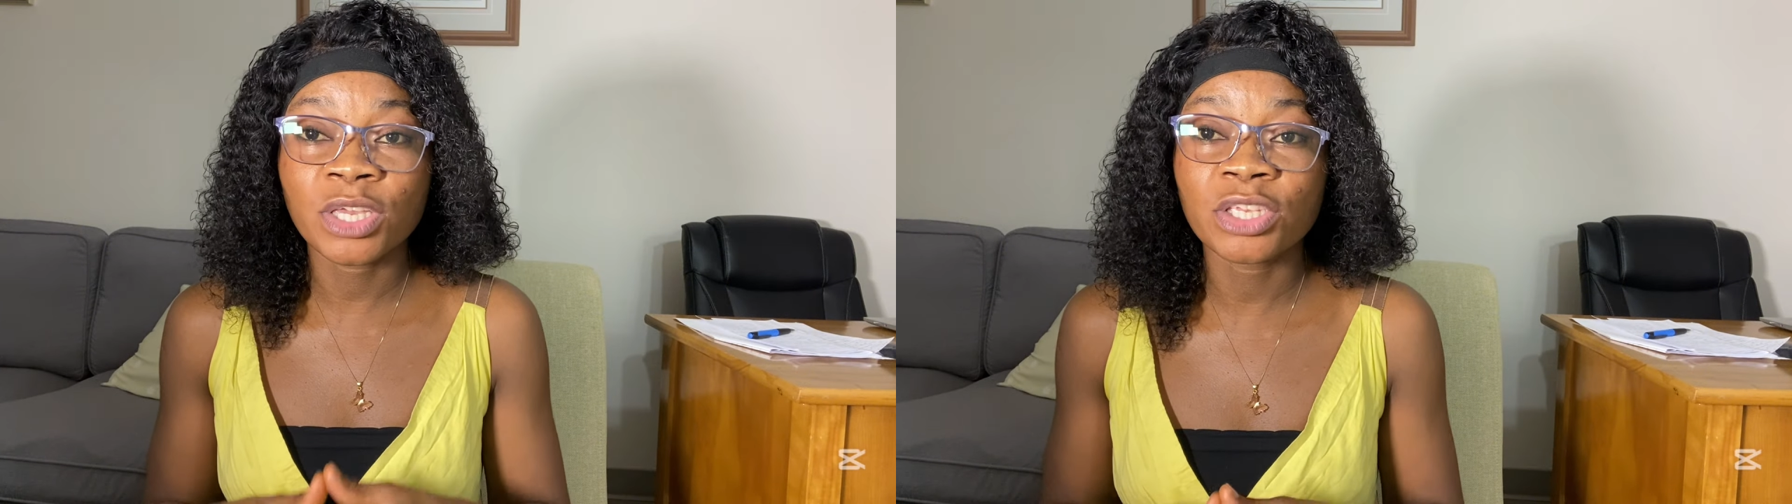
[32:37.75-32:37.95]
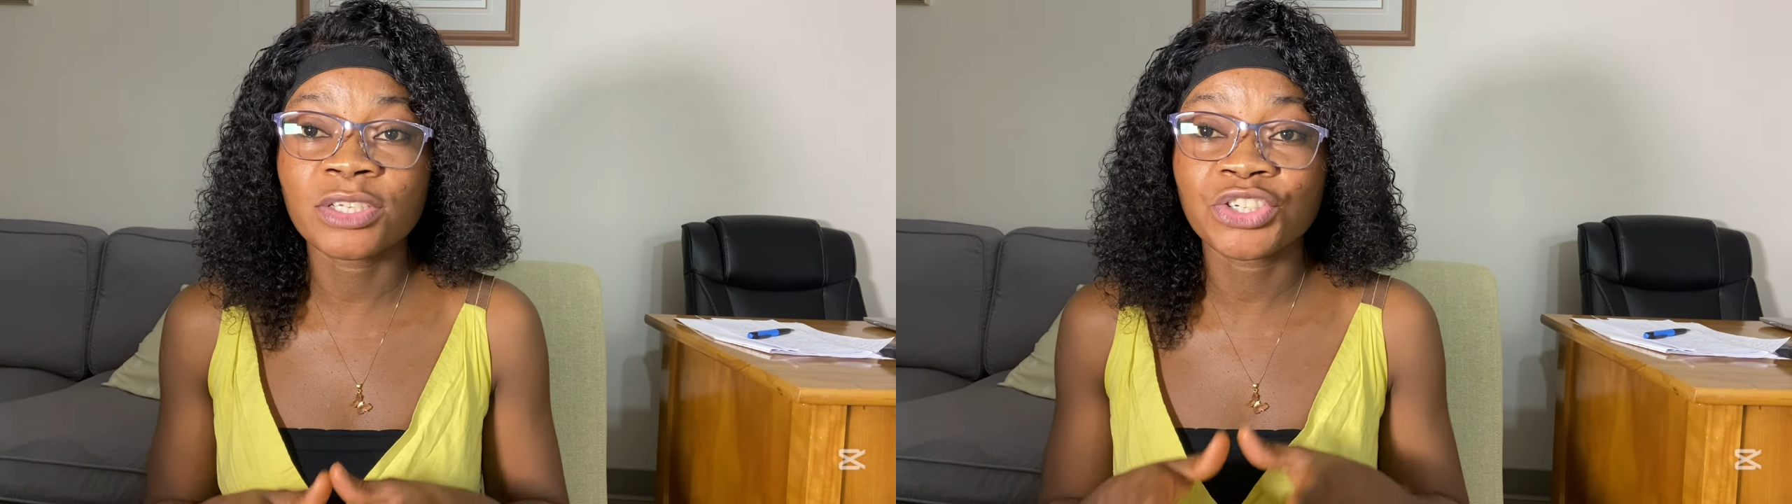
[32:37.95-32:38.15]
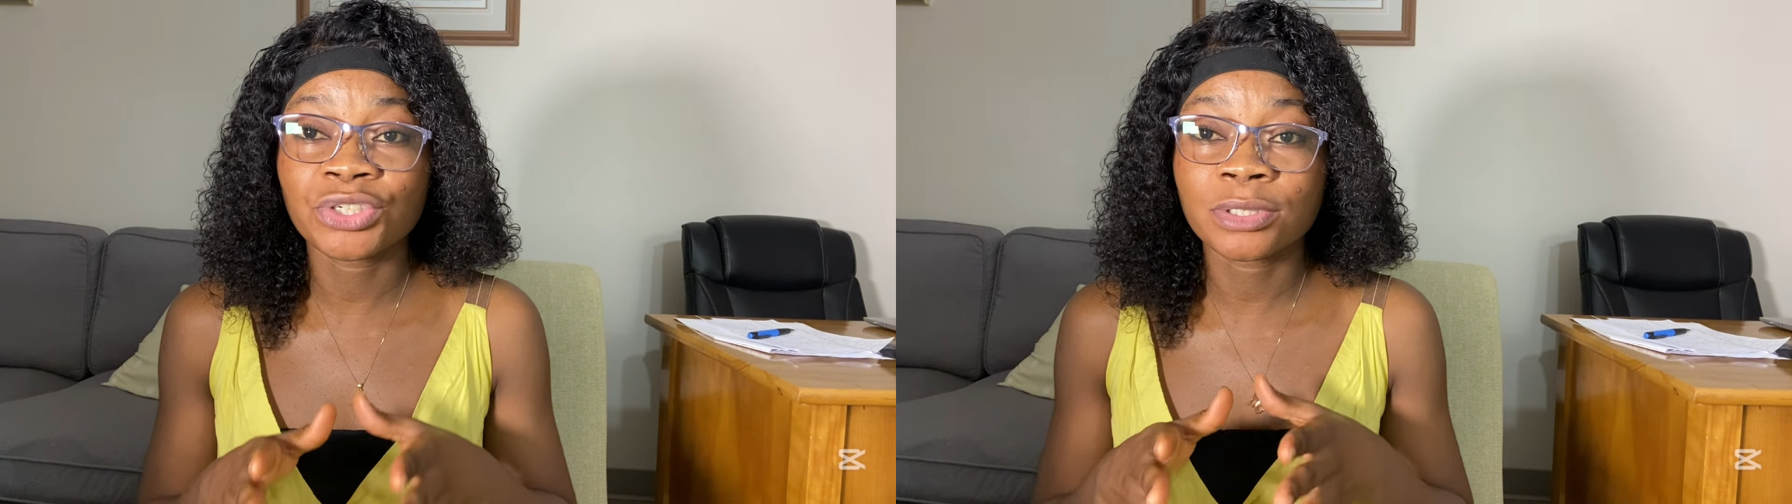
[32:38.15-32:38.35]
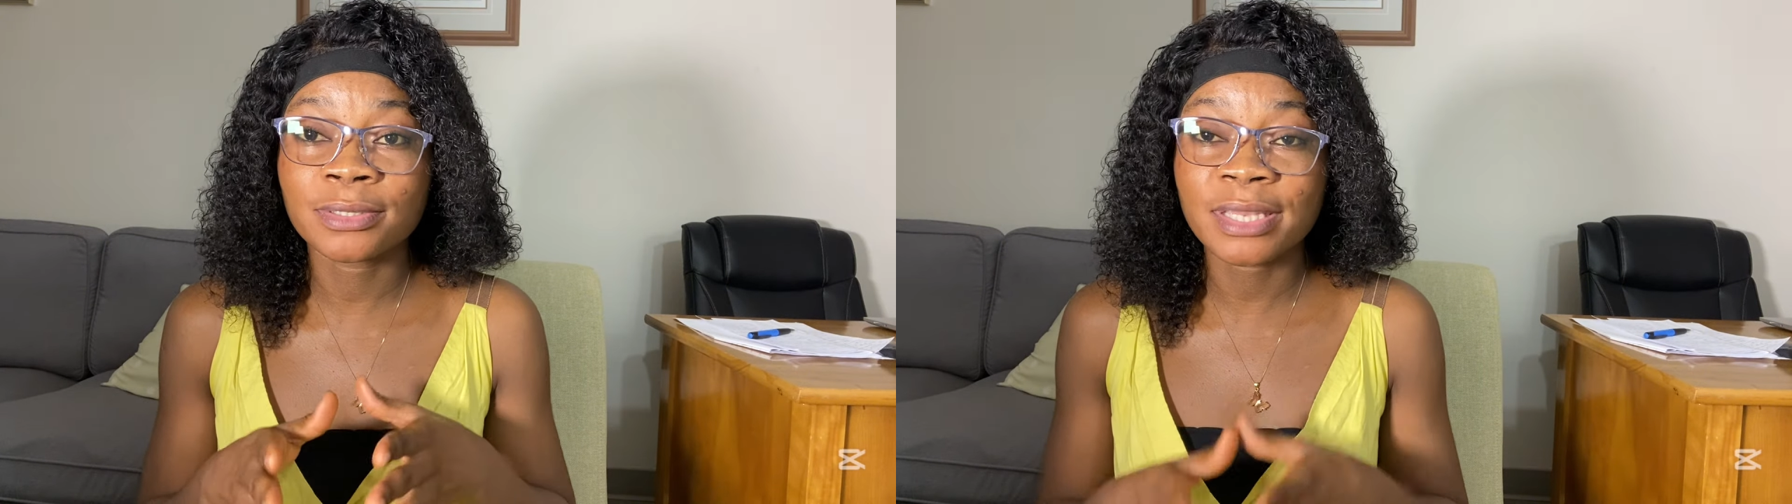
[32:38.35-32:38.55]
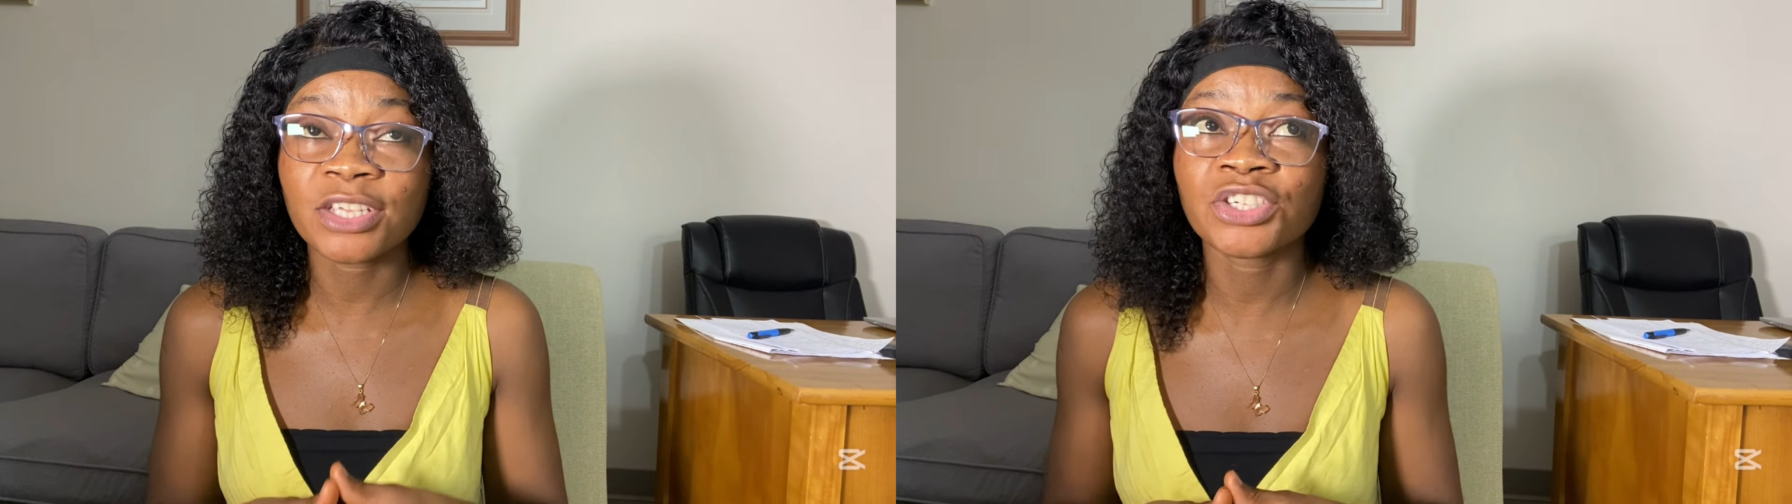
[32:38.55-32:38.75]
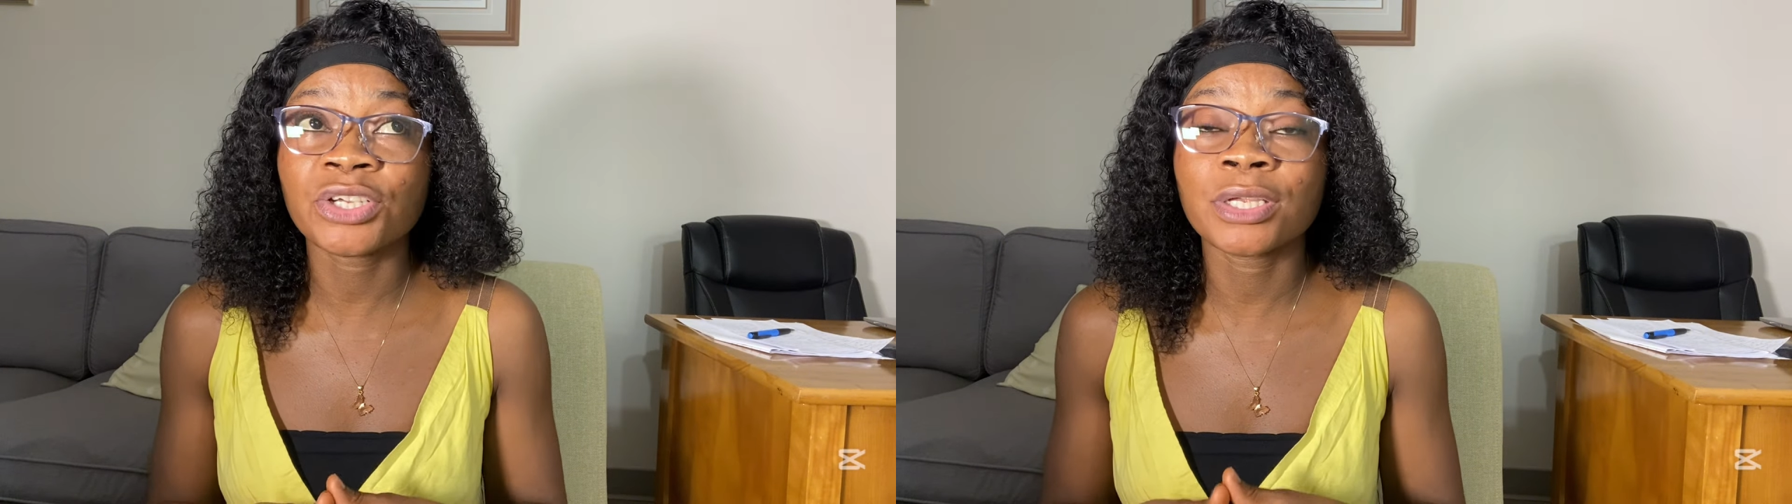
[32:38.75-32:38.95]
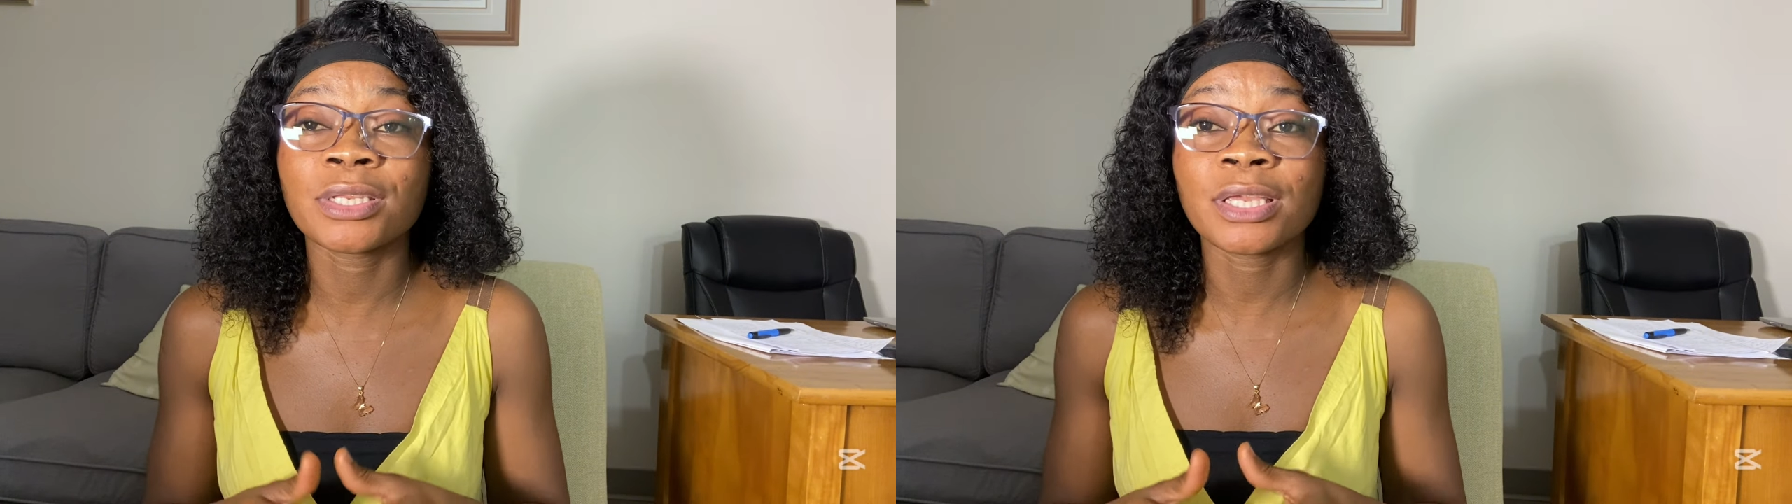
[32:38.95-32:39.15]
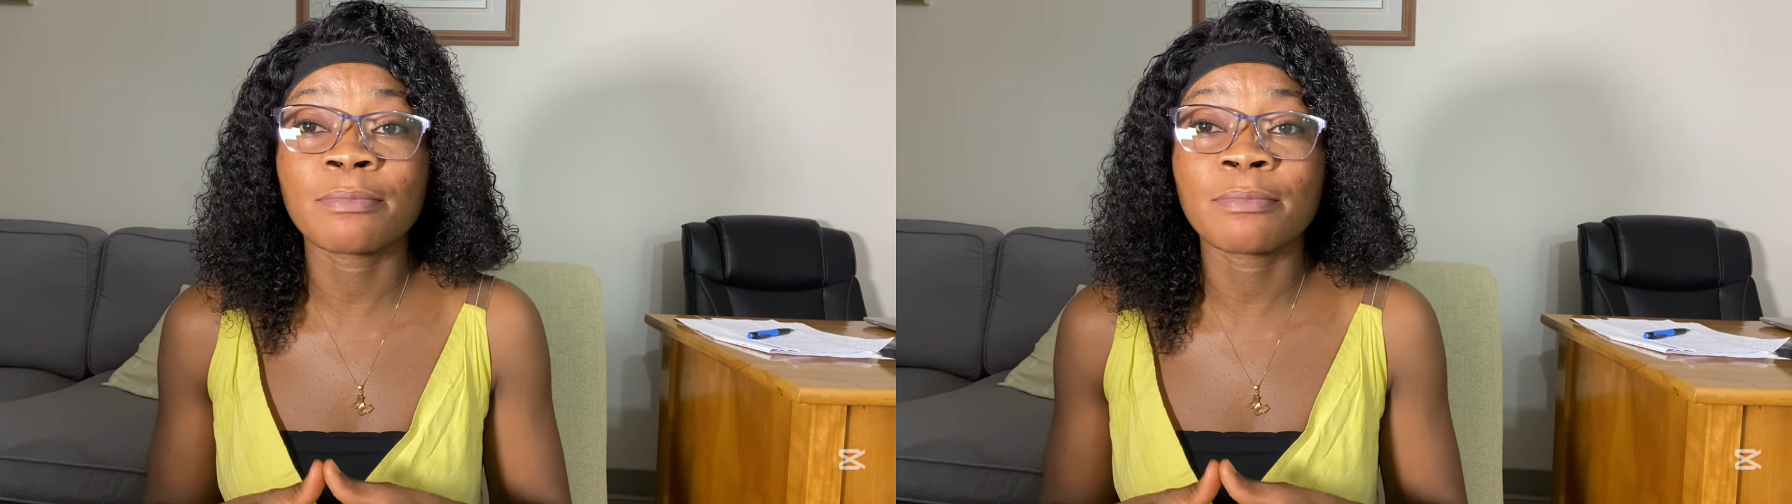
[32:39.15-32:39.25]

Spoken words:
each session